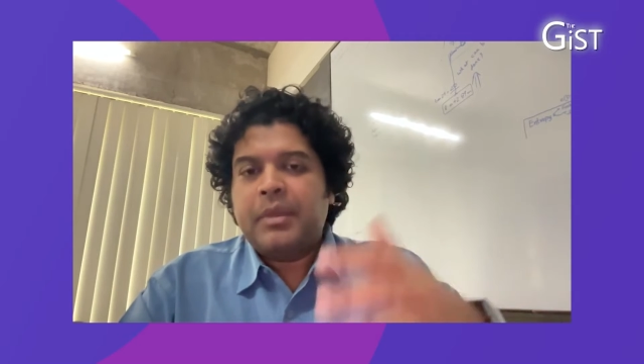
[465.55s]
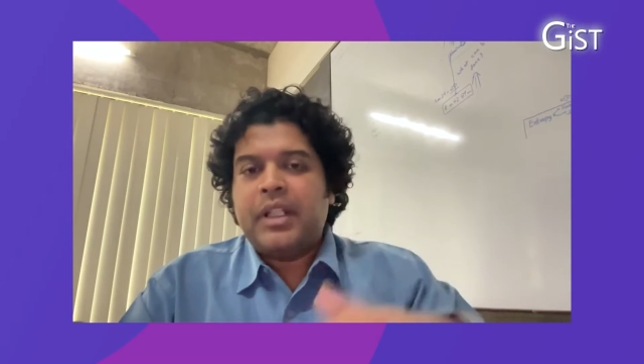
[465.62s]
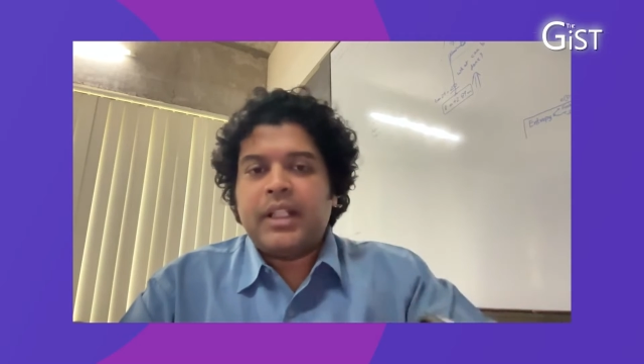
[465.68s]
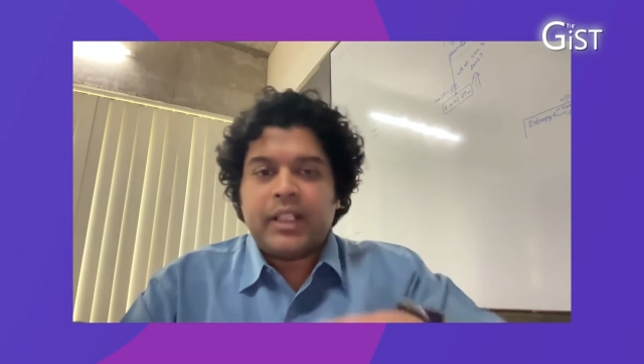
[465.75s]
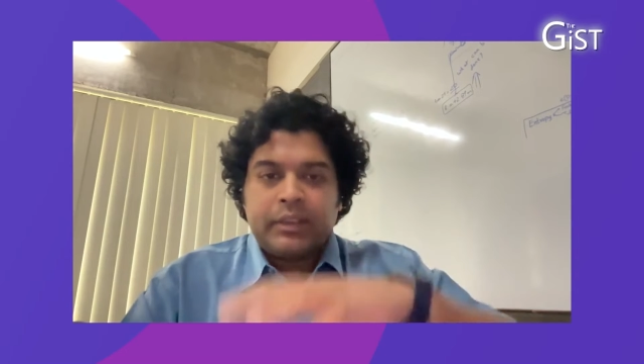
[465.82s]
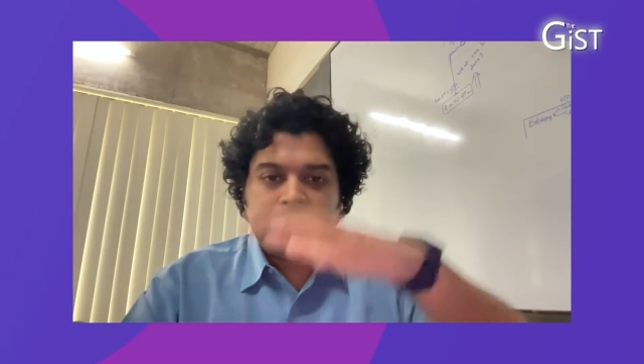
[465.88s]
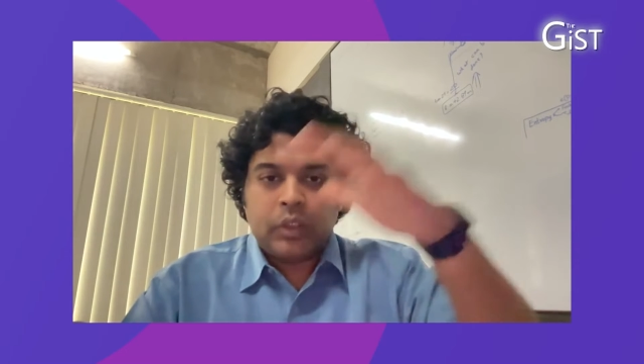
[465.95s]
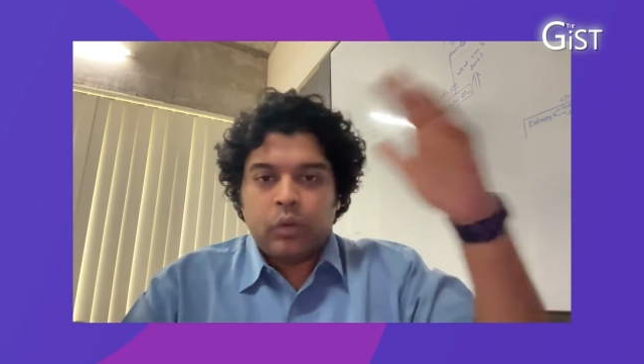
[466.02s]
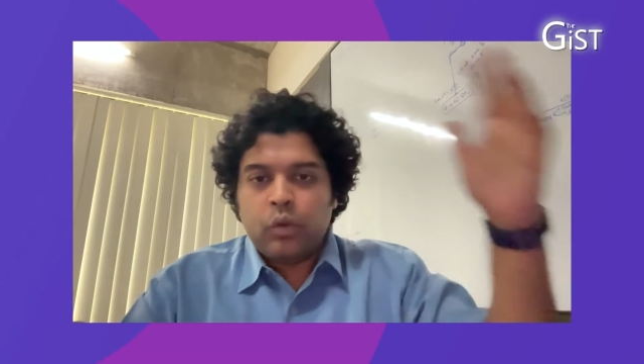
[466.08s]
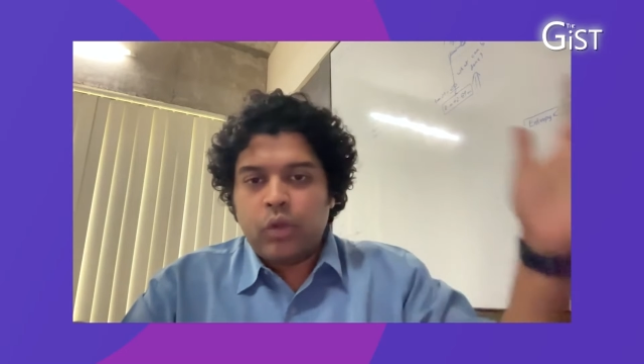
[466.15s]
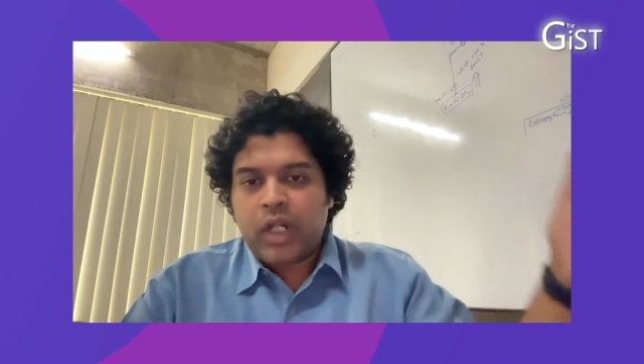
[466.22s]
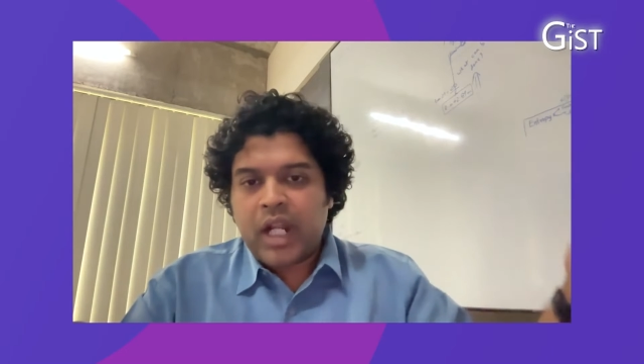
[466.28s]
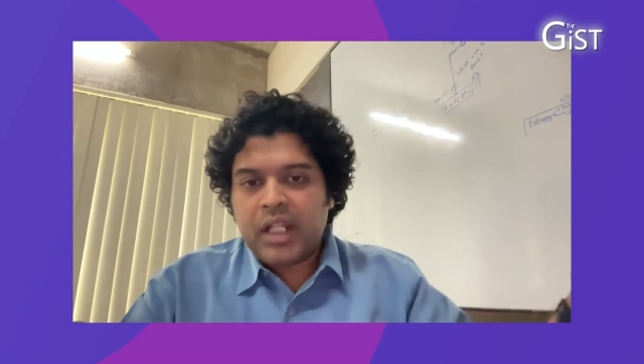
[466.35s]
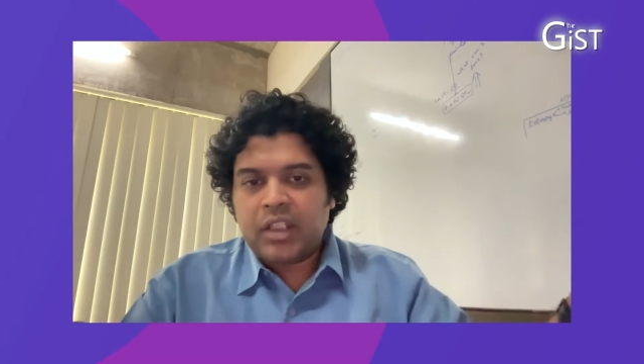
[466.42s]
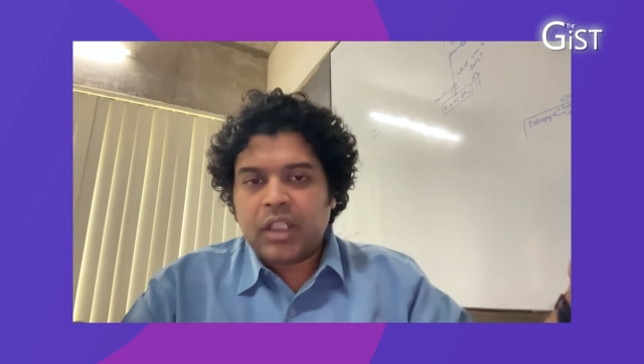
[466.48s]
but it is the
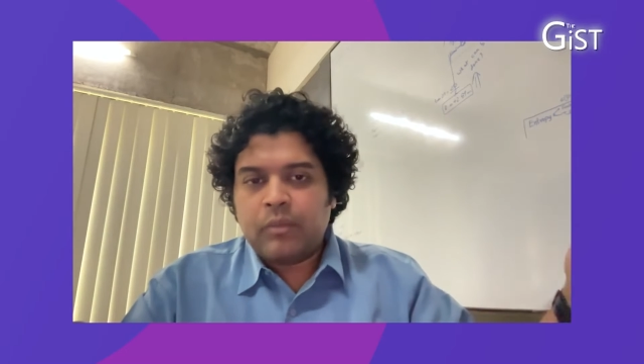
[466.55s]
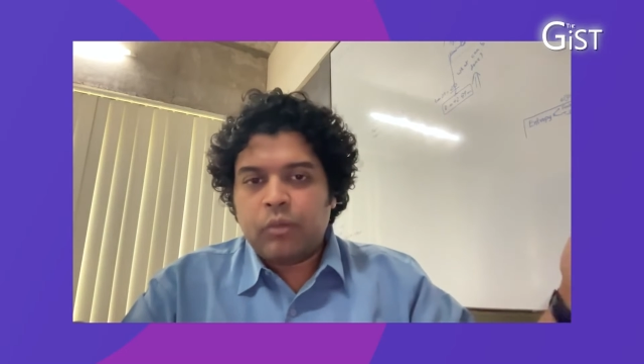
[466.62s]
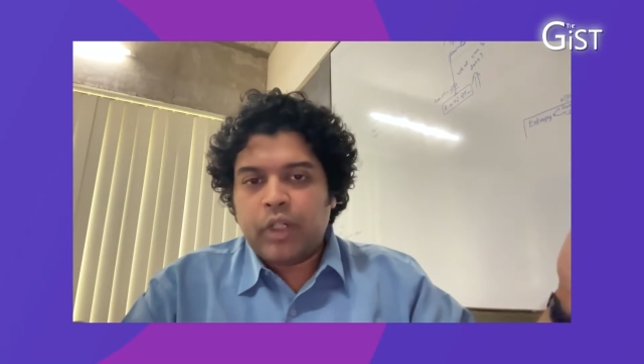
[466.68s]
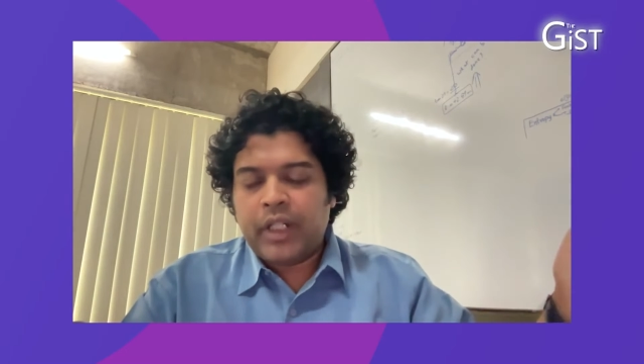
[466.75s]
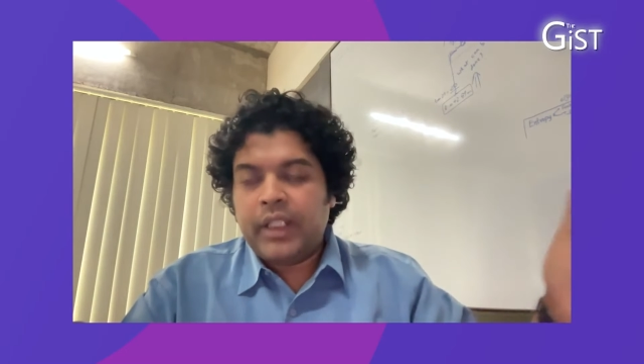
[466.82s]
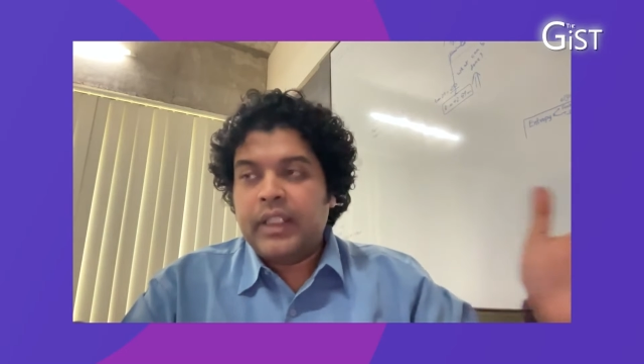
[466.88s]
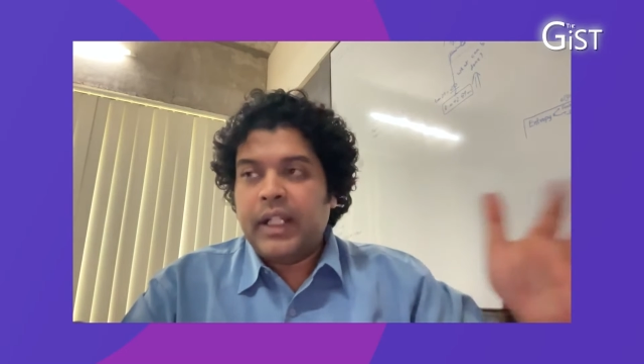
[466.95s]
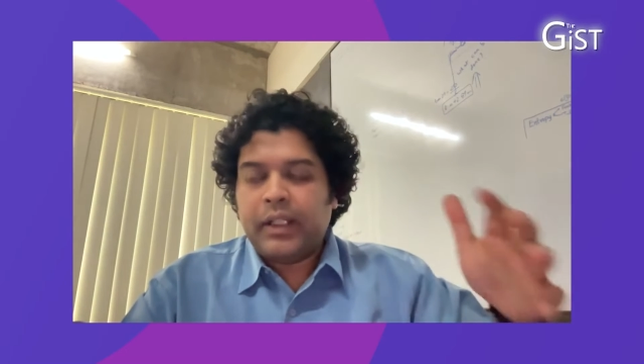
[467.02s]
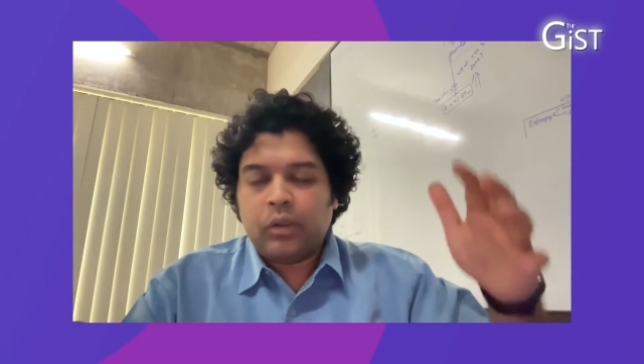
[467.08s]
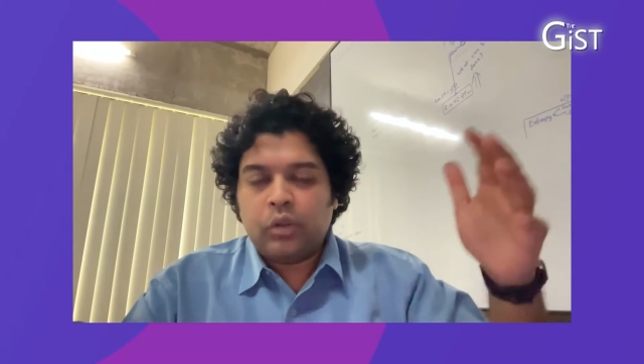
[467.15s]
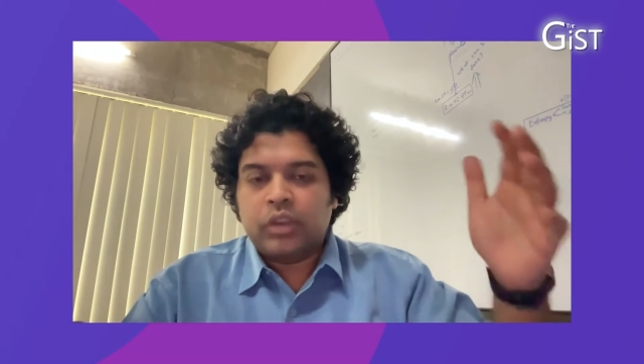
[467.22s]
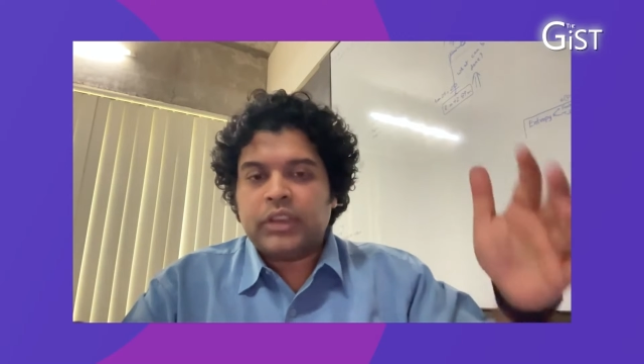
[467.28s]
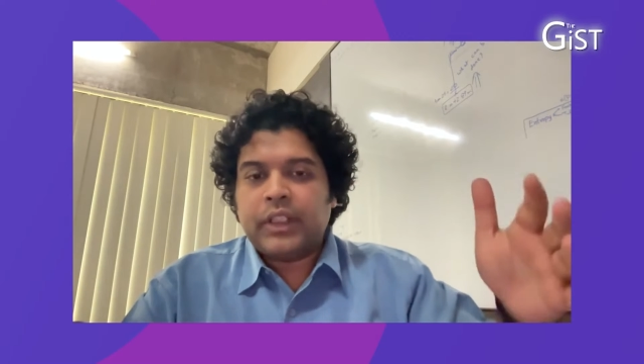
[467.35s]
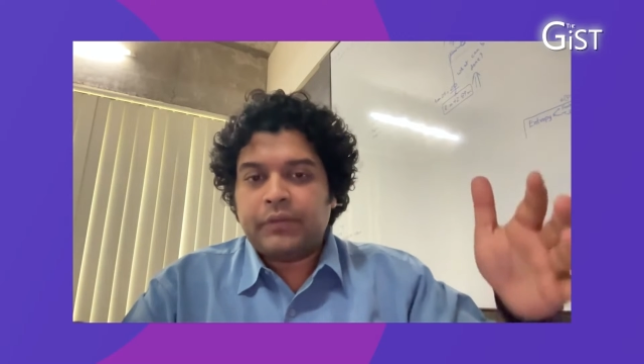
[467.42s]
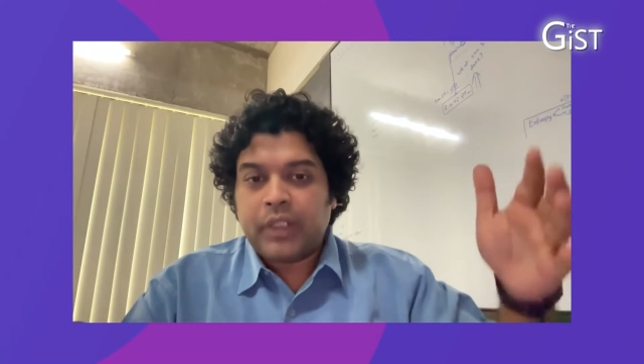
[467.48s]
overarching body that looks